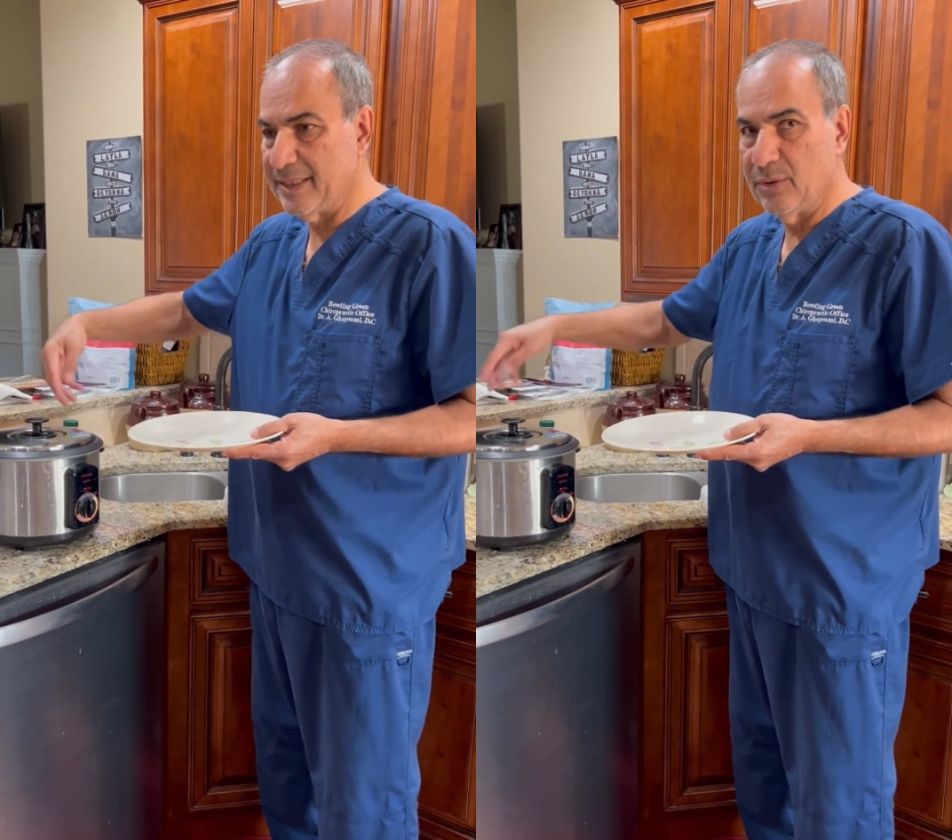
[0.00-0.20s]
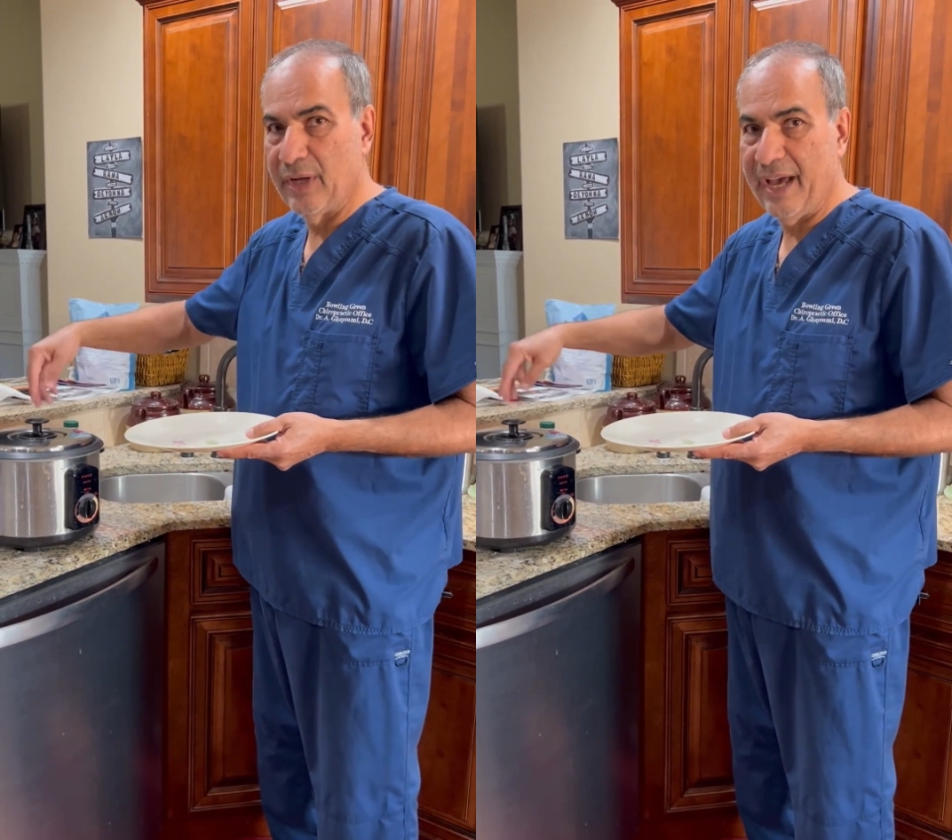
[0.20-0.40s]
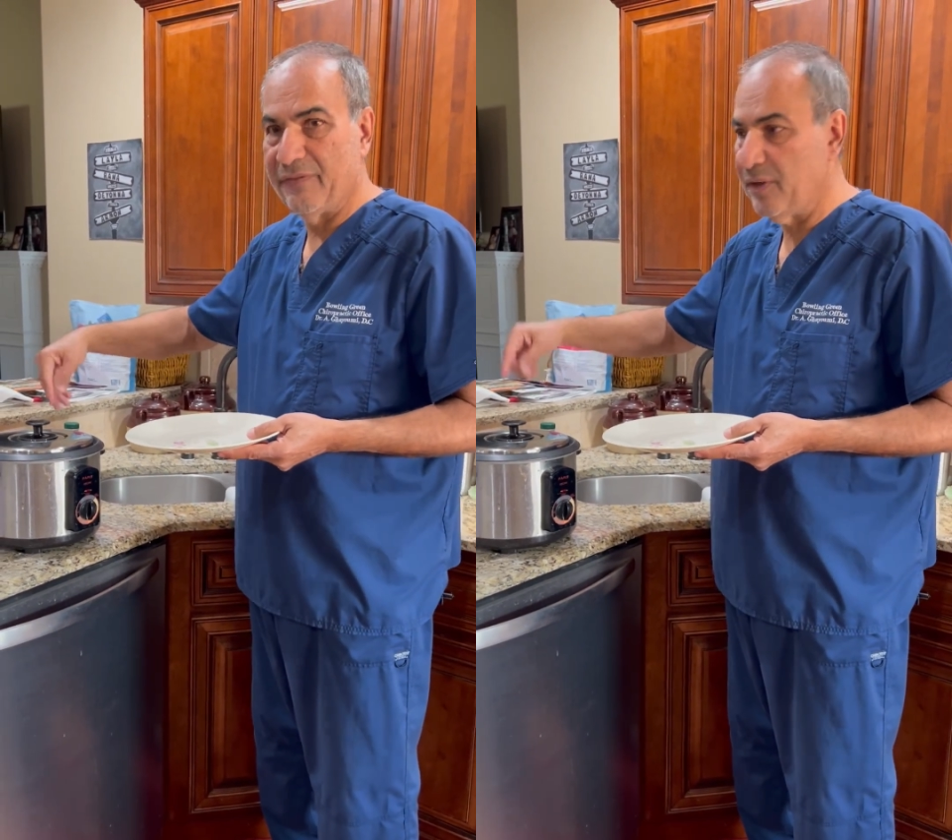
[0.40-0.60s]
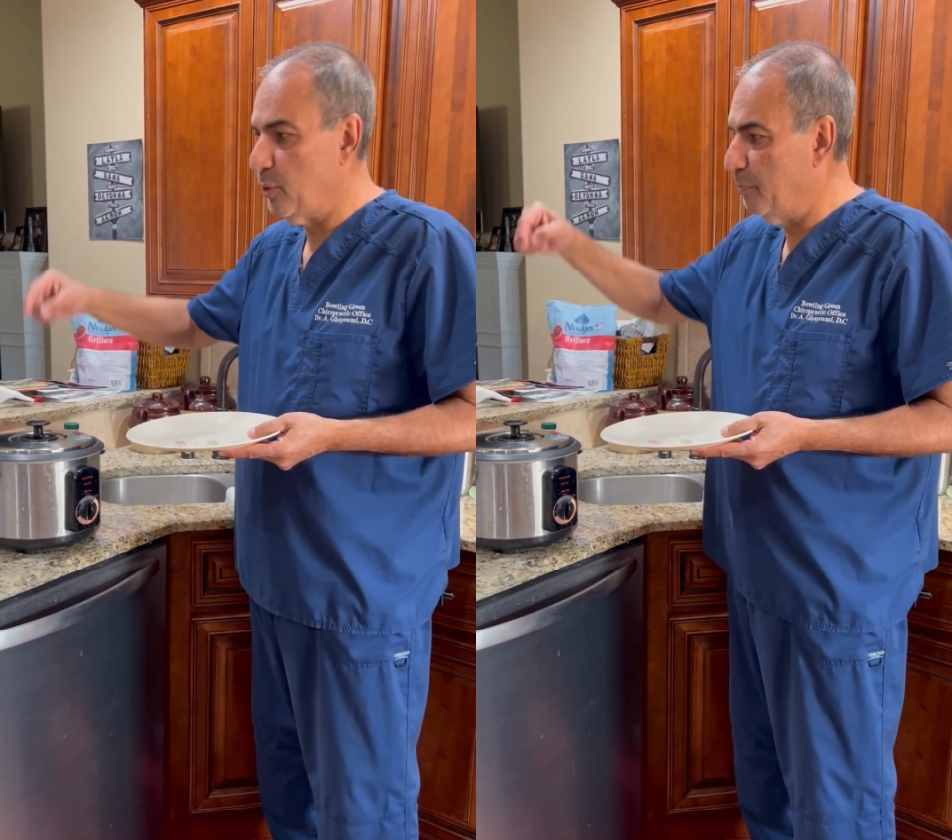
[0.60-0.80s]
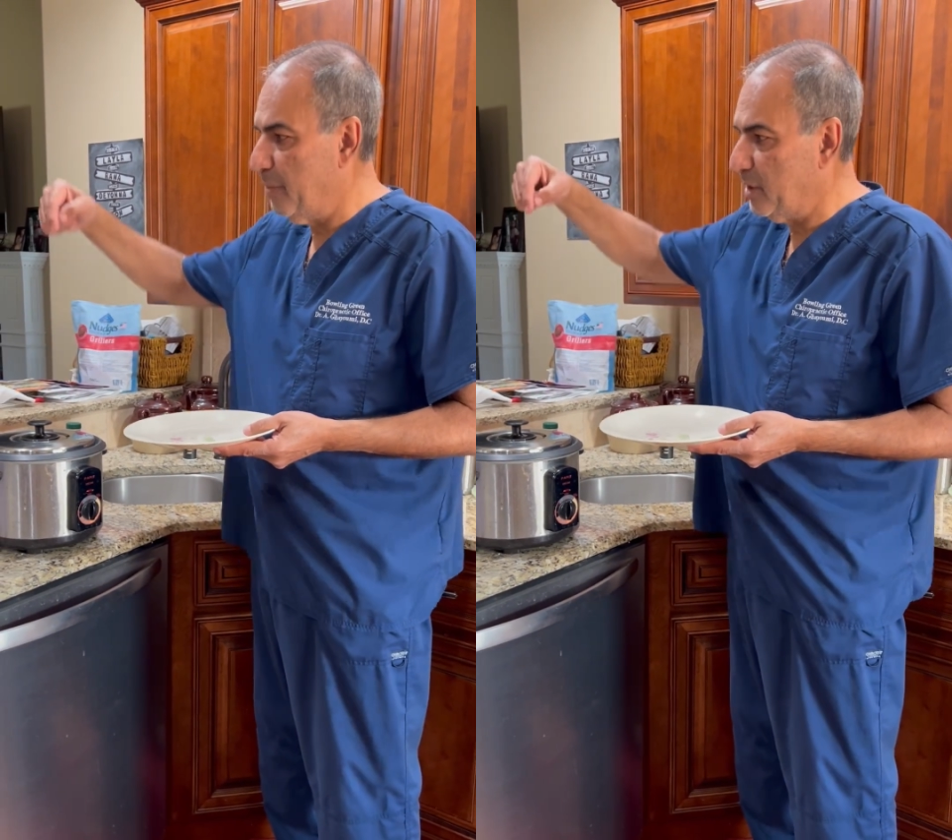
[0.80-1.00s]
after you
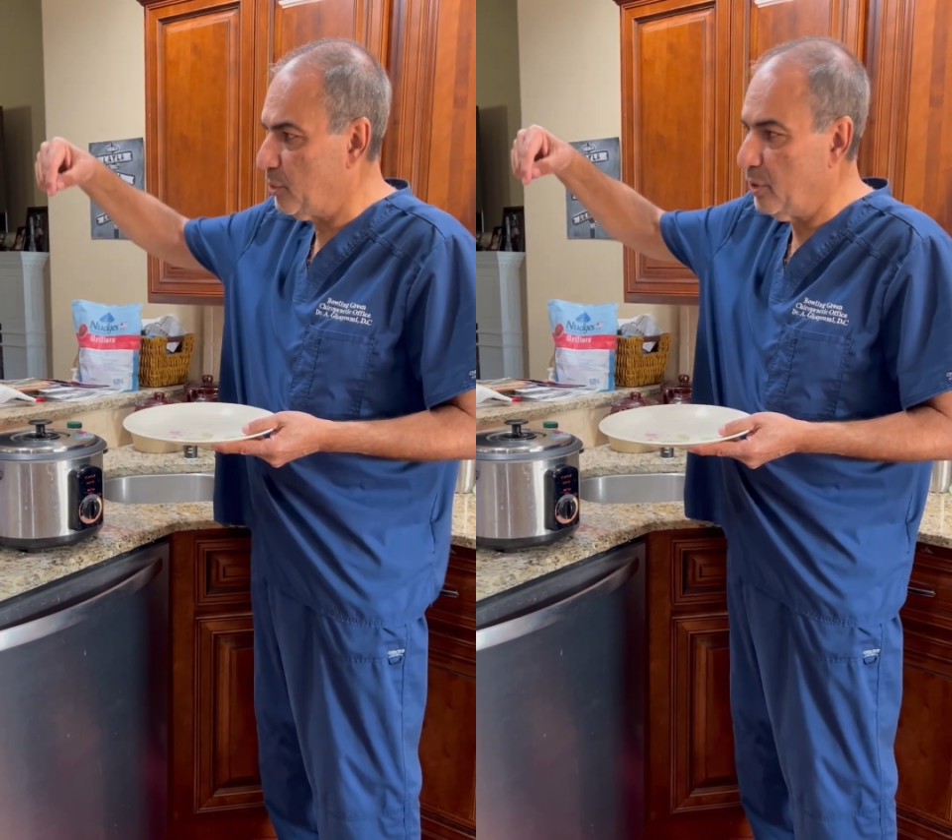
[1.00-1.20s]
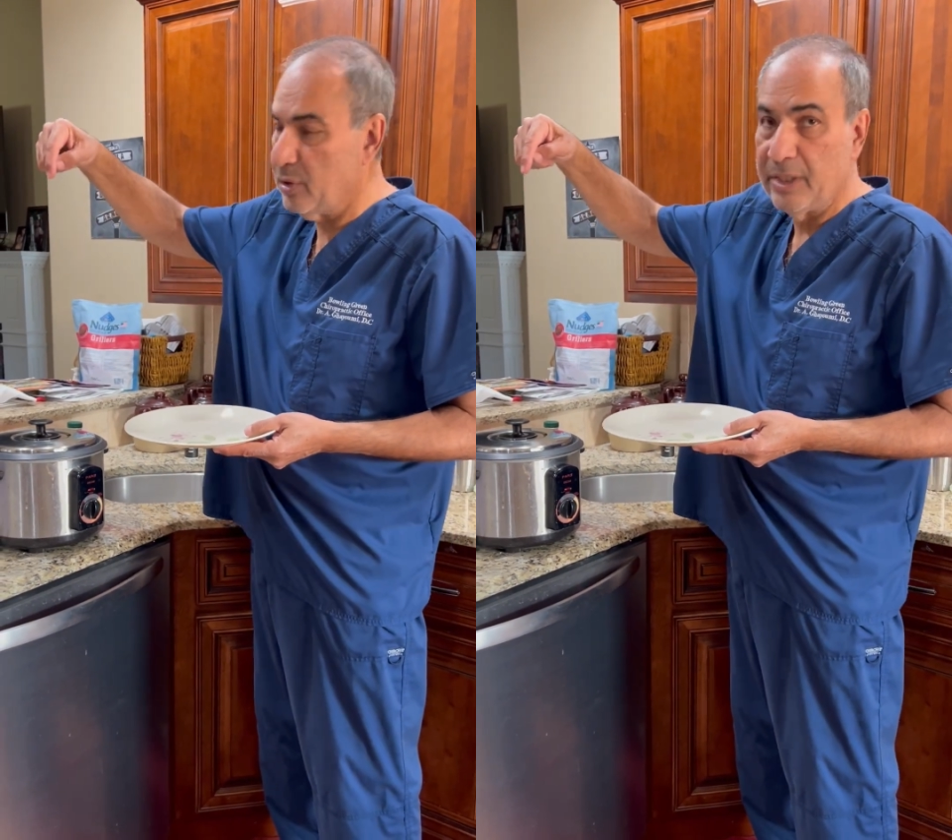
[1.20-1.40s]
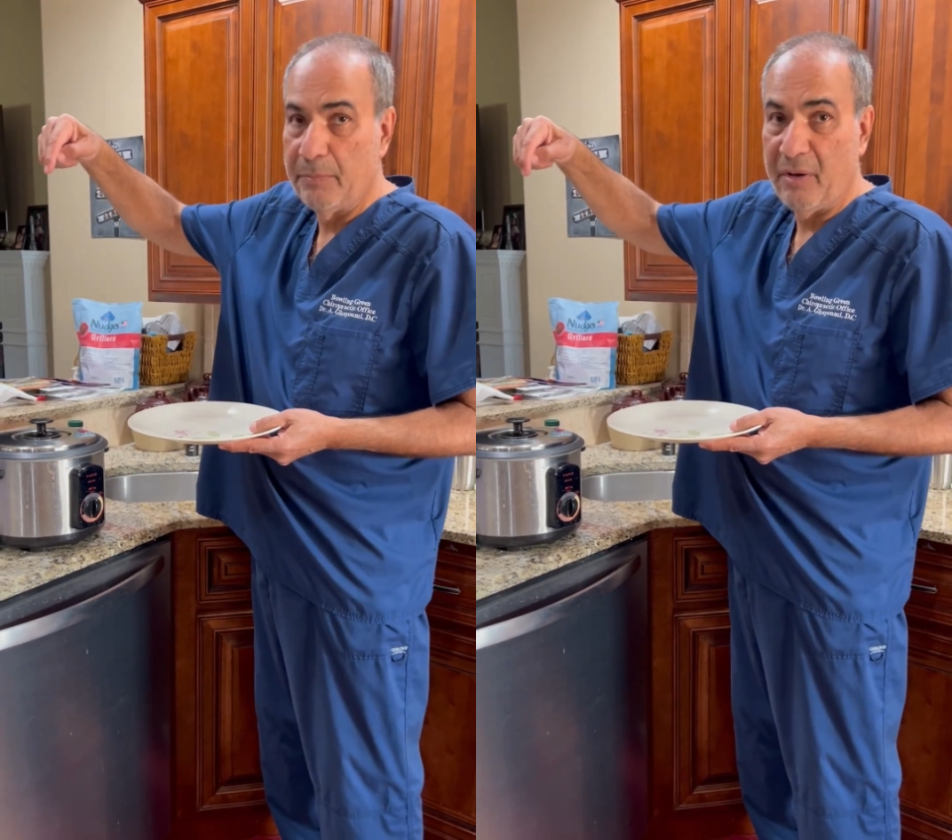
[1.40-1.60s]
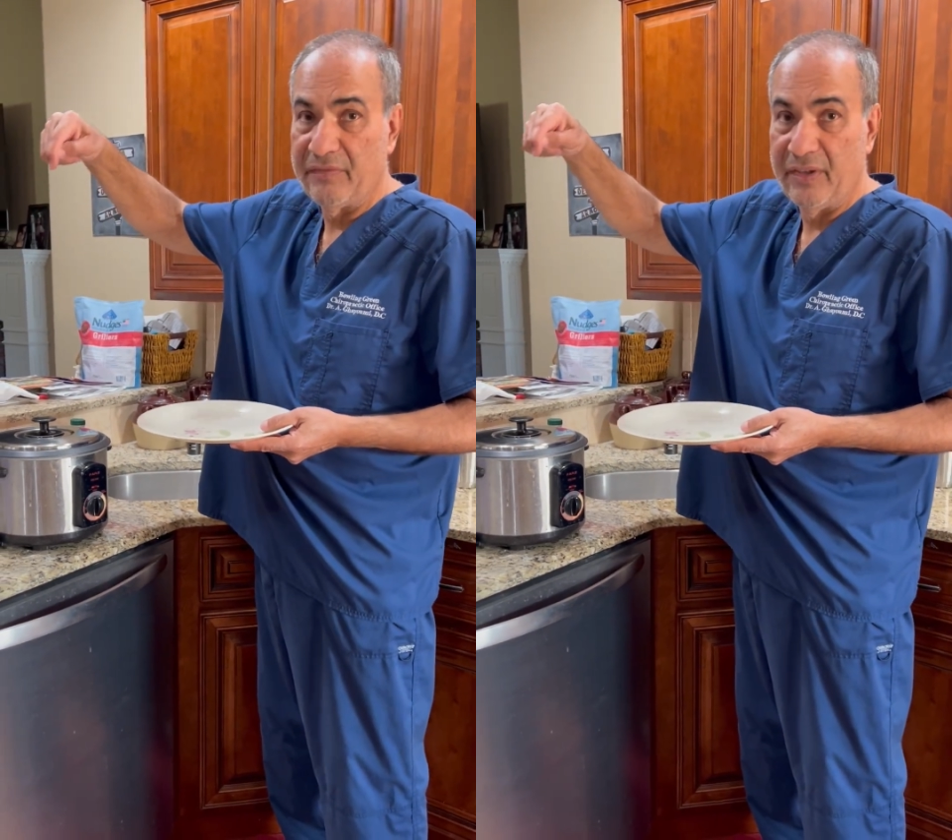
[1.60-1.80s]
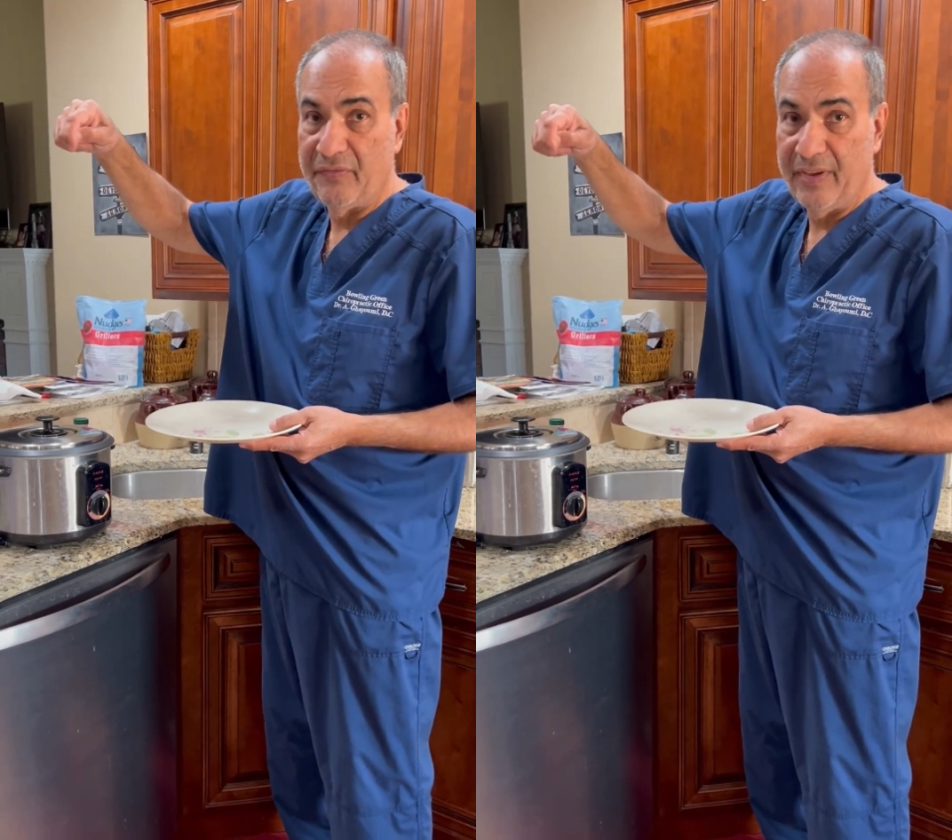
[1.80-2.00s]
measure your tip of
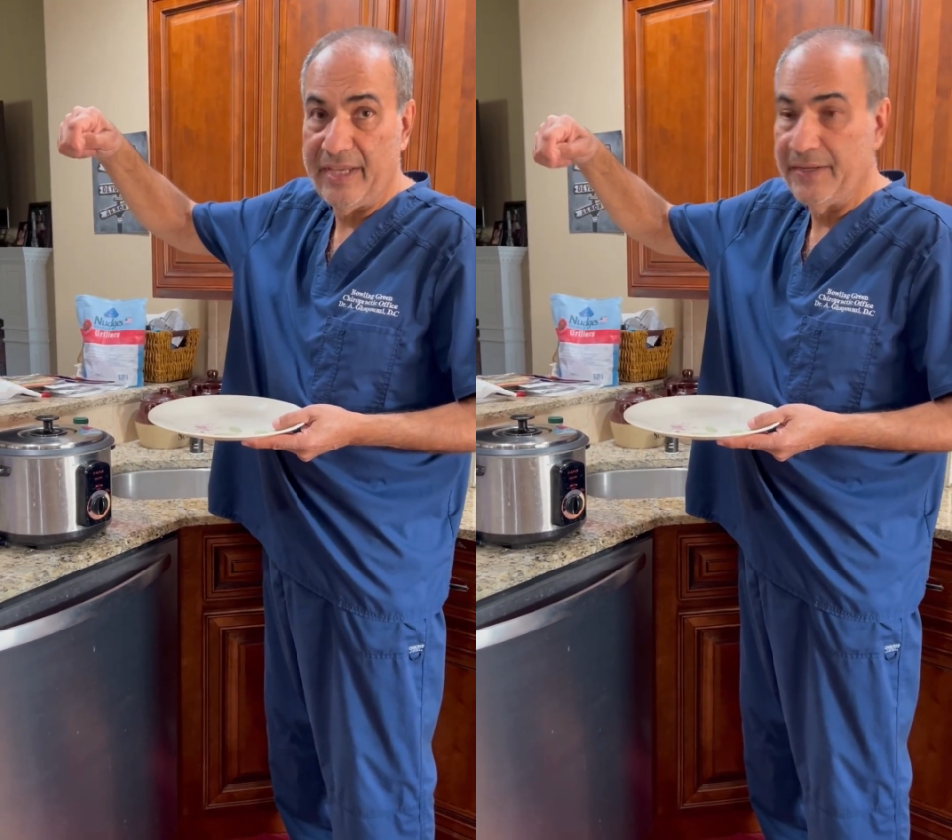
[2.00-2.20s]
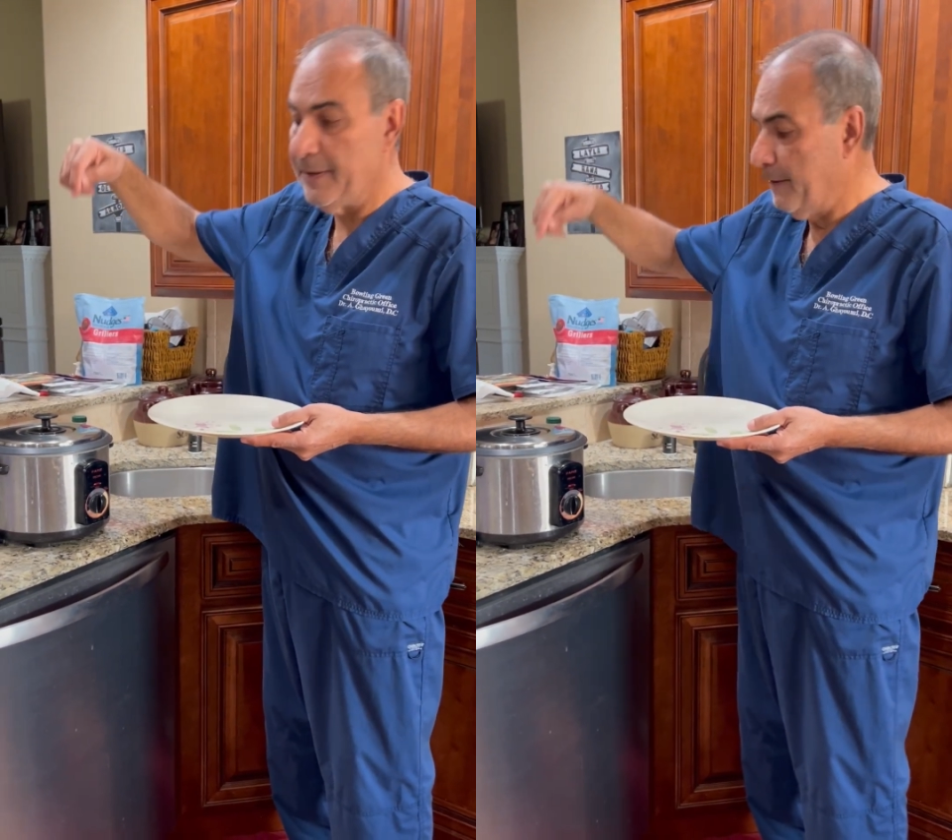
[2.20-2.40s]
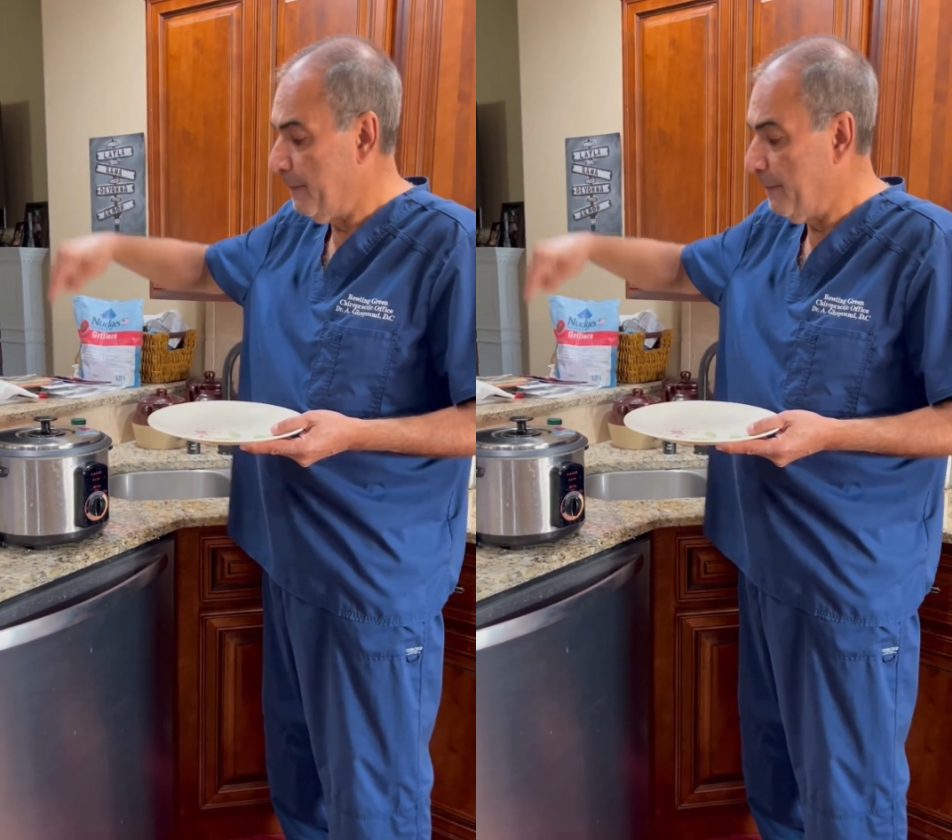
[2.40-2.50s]
the finger,